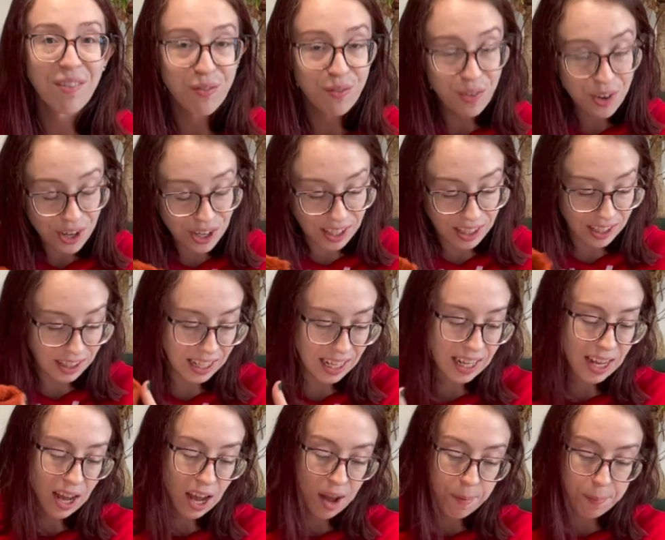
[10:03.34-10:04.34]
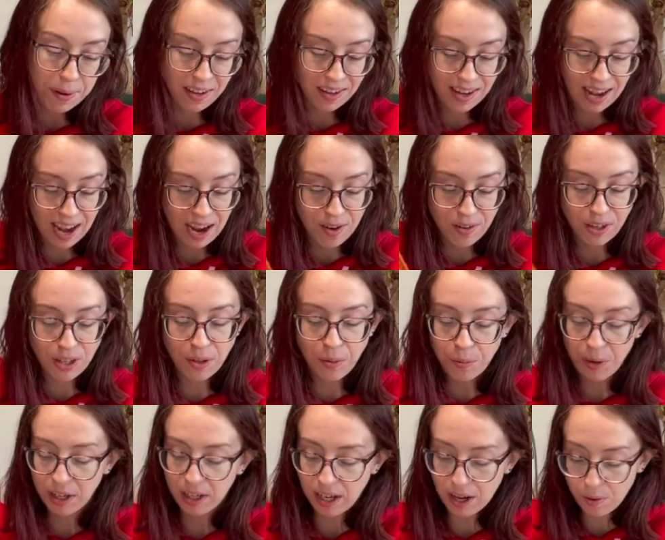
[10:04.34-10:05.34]
vertically up and down, you
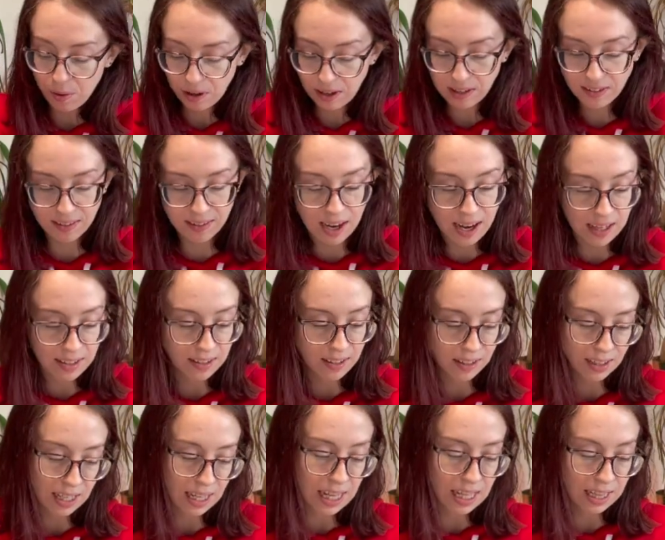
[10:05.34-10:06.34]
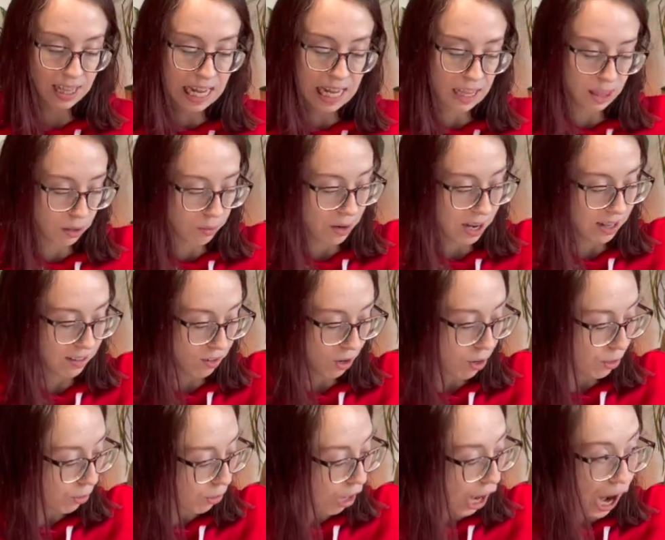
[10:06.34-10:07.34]
work it horizontally, lengthwise
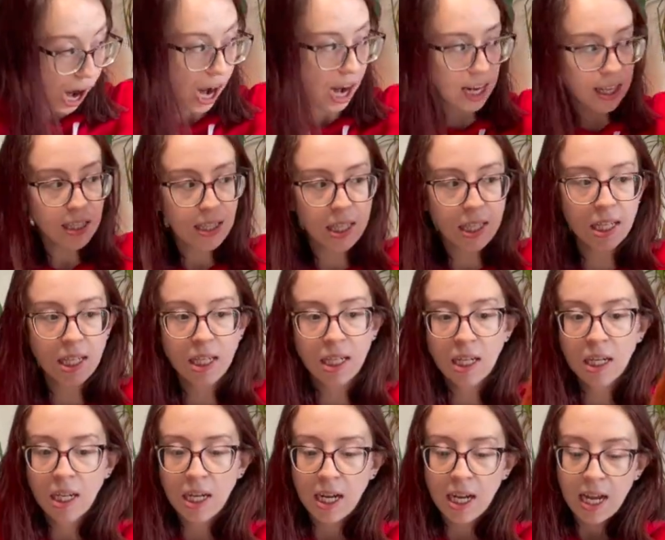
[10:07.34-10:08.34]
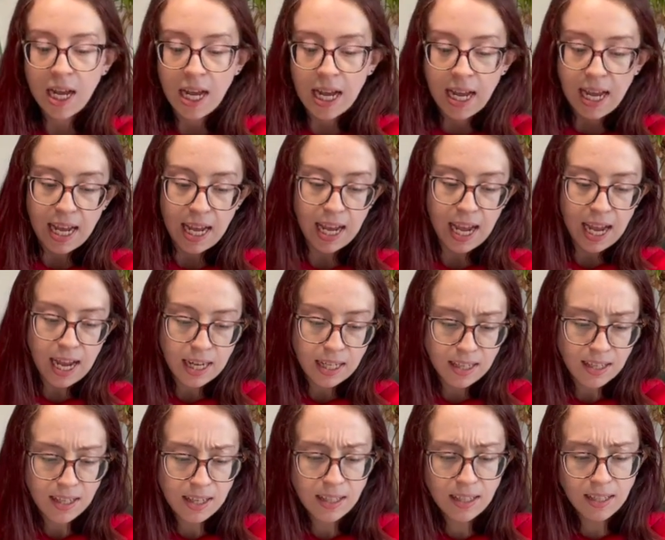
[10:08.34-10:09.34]
across. It
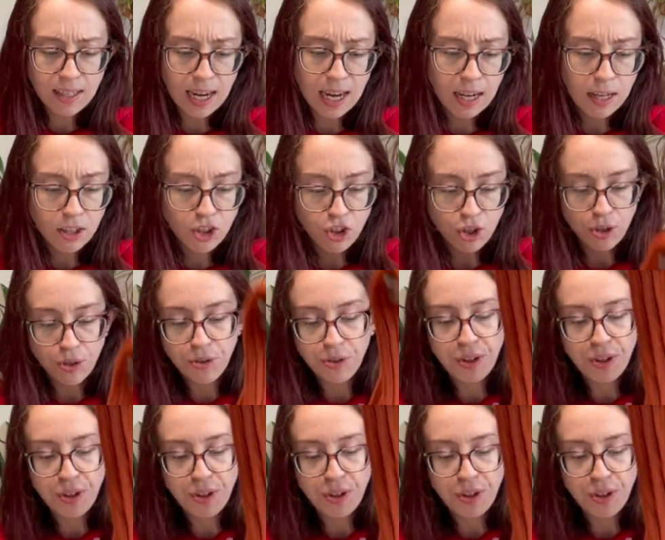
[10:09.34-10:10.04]
didn't take too